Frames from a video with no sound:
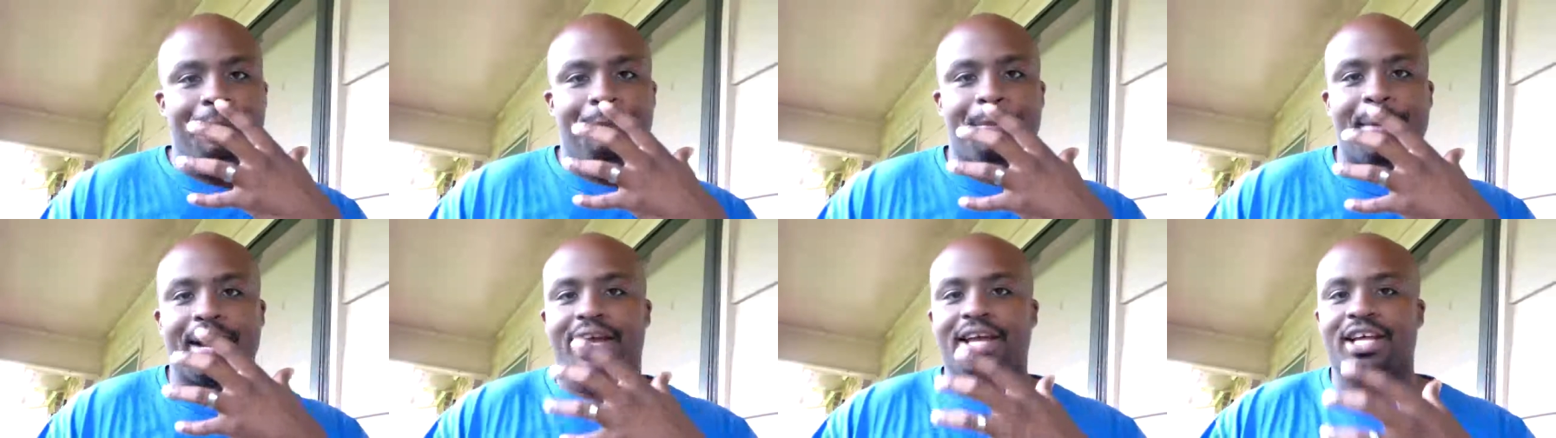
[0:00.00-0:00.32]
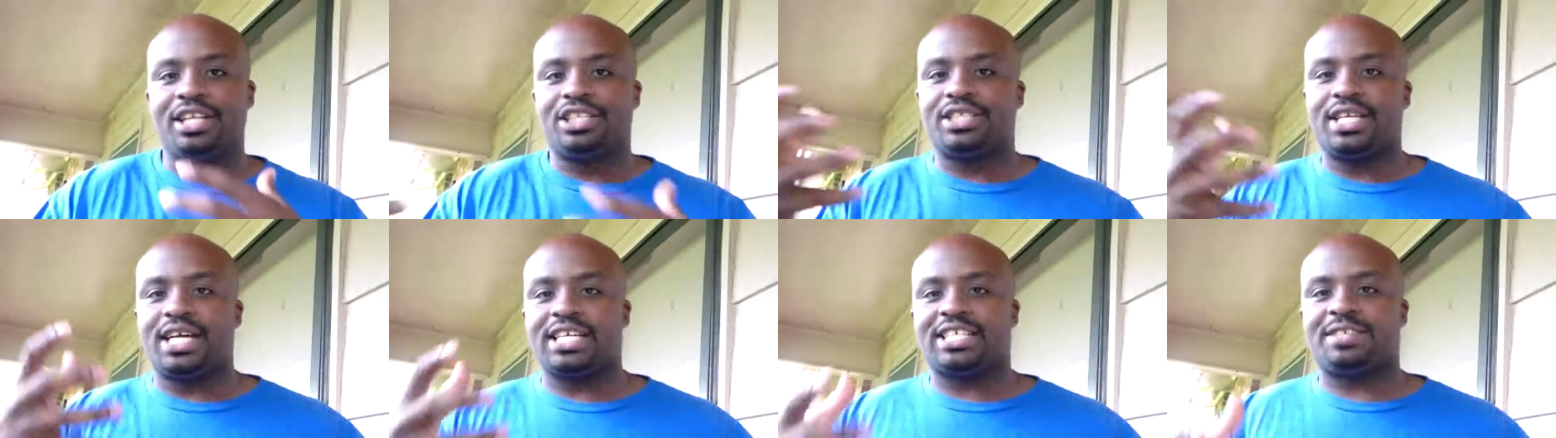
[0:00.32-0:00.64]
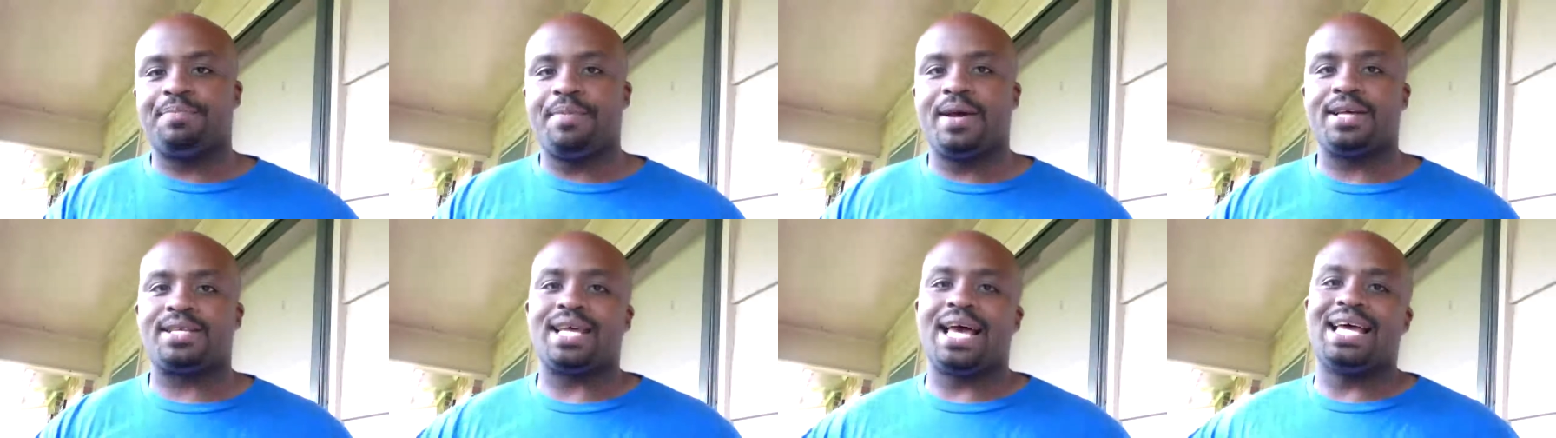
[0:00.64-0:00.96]
make,
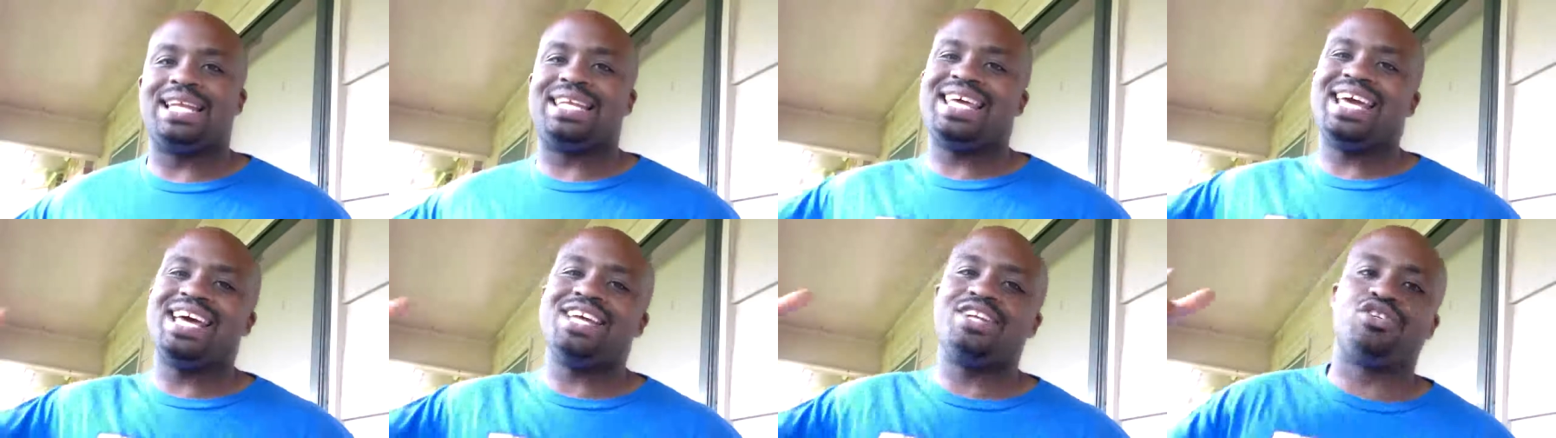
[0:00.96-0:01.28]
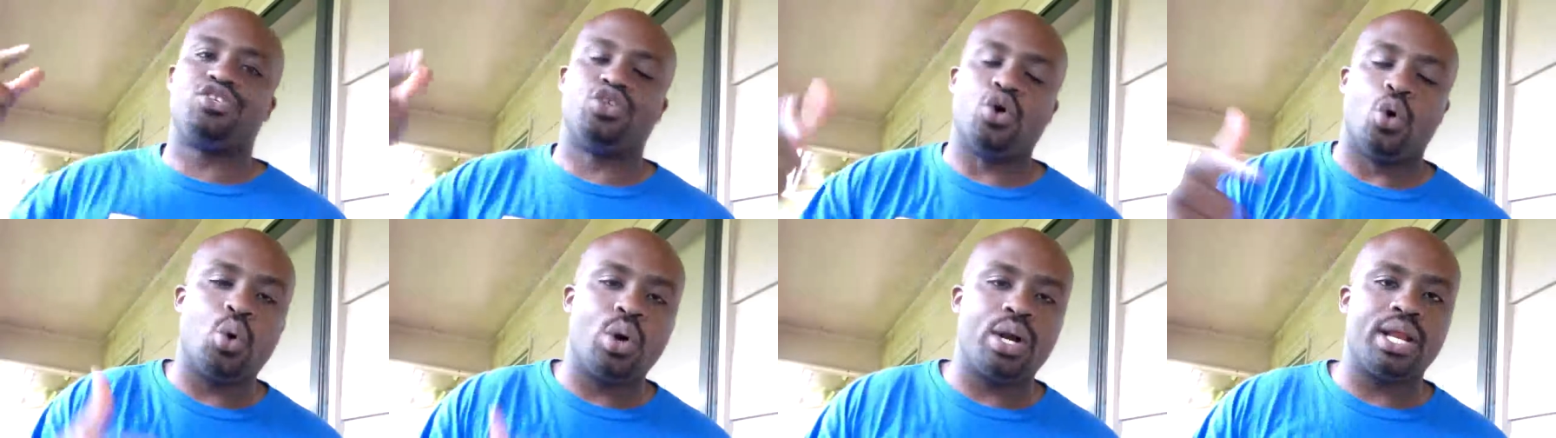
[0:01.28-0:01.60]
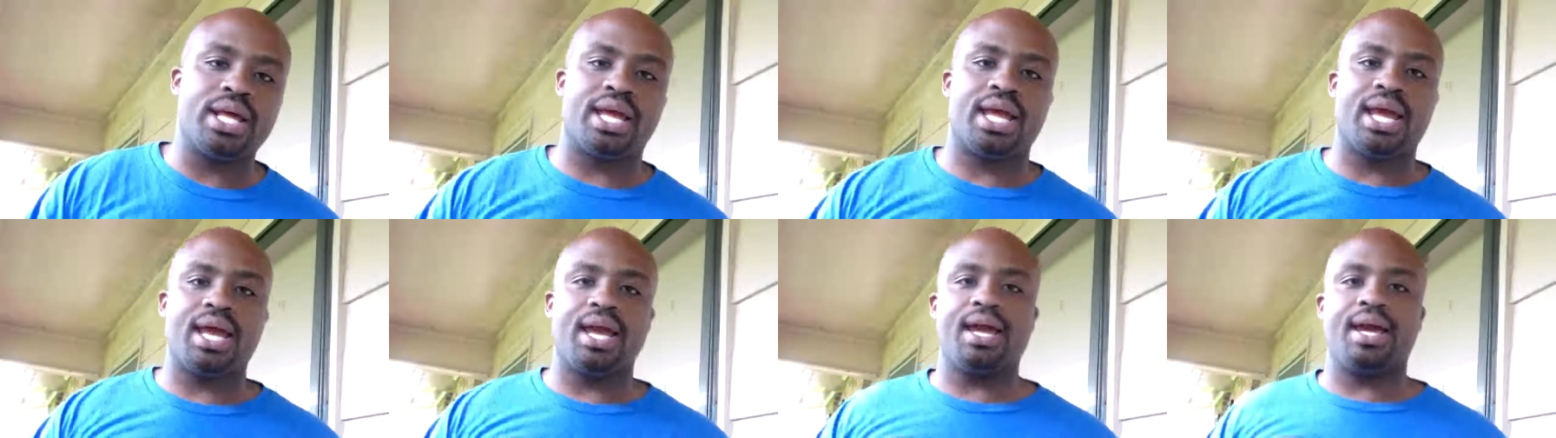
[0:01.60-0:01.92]
adjustments and then do
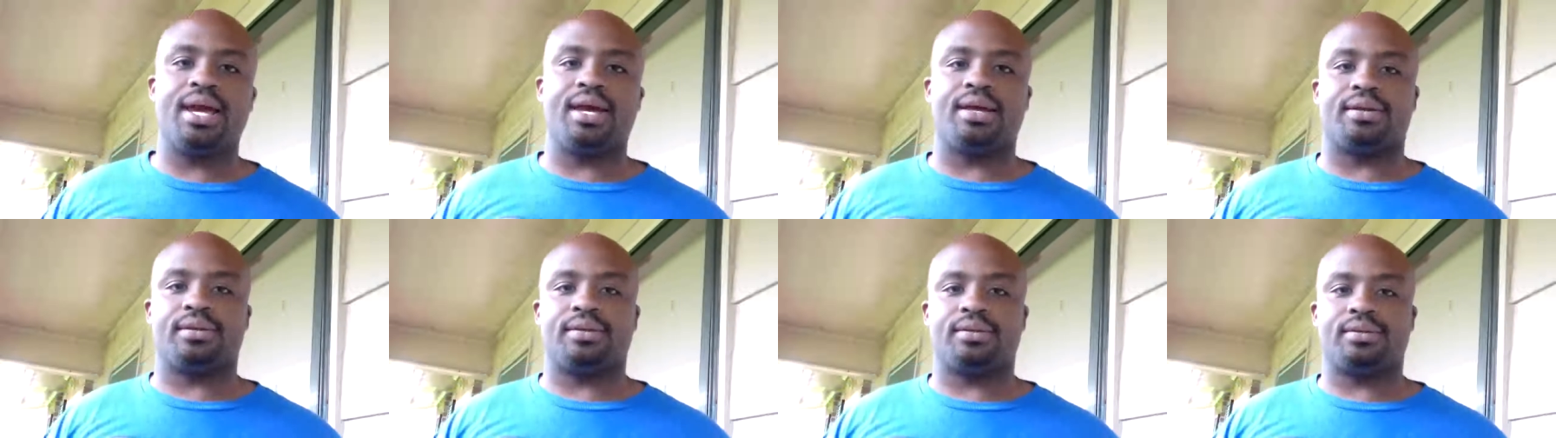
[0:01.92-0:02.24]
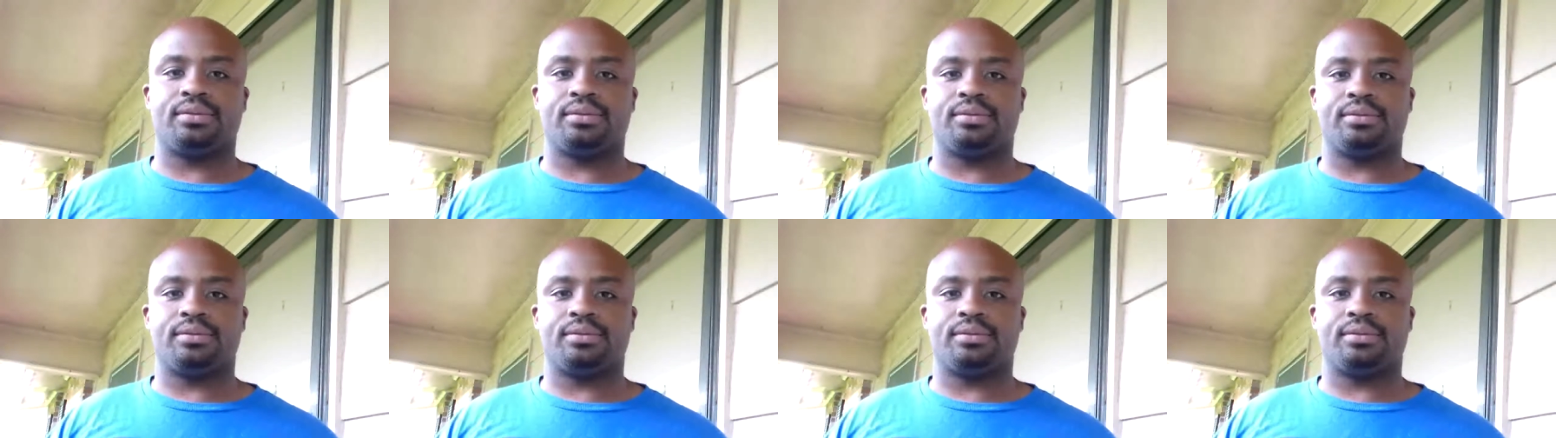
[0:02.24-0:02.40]
it again.